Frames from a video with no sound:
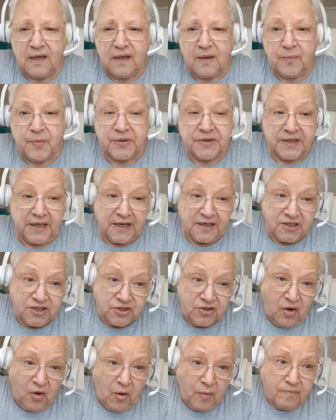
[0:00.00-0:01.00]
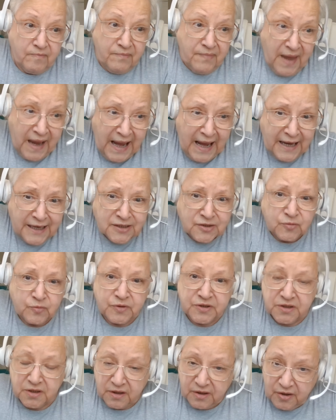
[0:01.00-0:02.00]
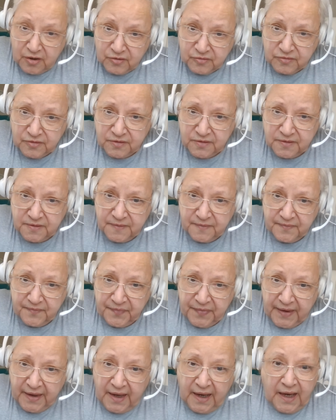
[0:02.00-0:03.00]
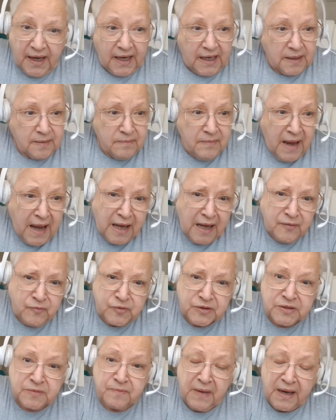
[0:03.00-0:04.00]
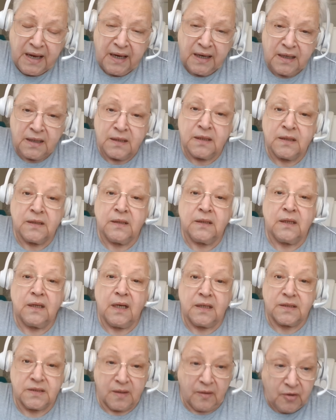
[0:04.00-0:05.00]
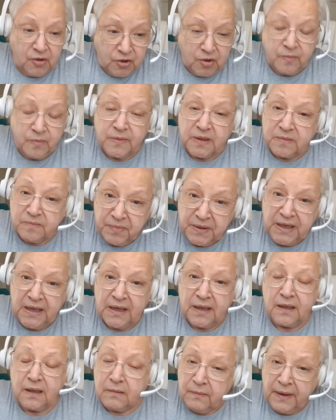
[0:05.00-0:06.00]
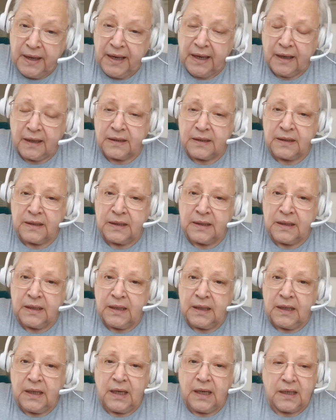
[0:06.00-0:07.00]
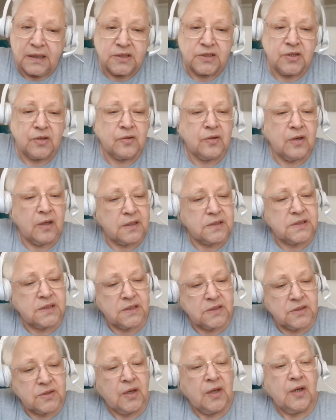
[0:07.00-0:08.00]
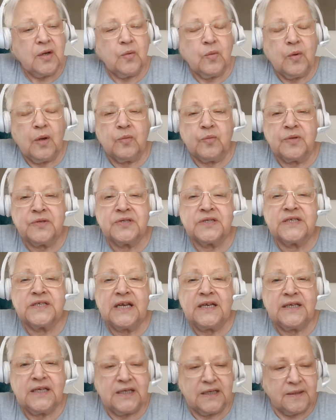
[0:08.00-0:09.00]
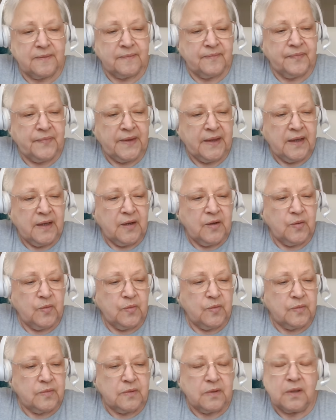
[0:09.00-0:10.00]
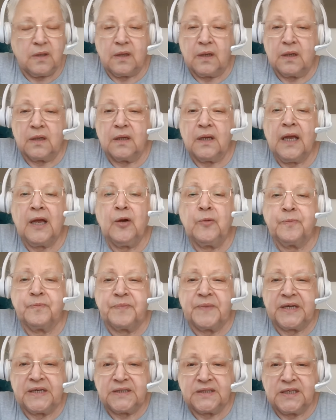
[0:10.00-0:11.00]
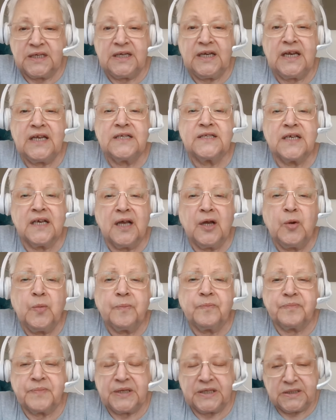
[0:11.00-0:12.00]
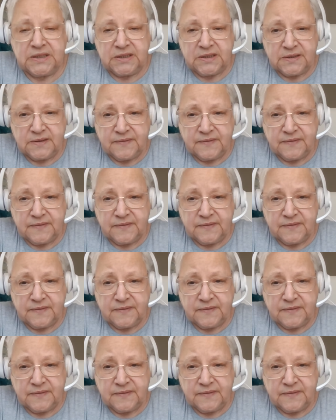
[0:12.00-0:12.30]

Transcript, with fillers: But they saw man was alone. And man was made as a human being, man. And so God says, well, we'll send him a helpmate. He needs a helpmate.